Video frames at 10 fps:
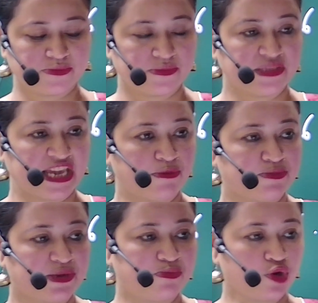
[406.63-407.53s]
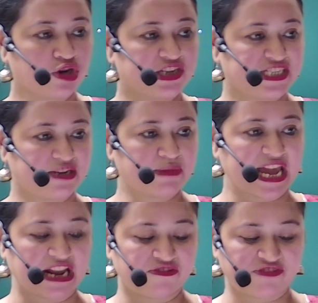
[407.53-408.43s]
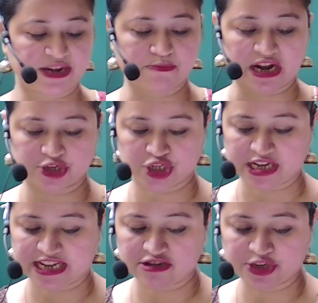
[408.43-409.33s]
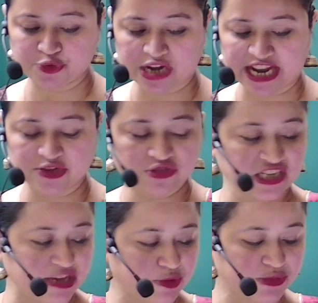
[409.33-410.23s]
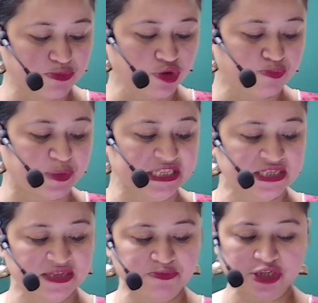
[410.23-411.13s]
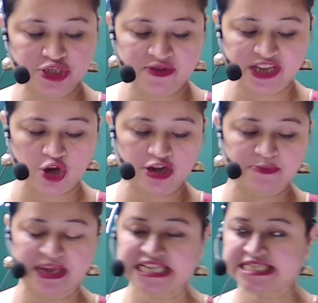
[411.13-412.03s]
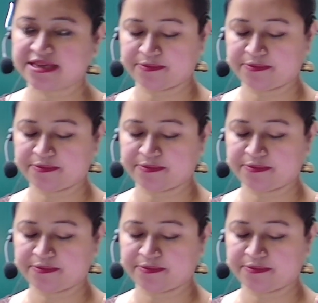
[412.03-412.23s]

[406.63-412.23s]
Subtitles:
Name of the book written by Alfred Marshall, and you write down the name of the book, Principles of Economics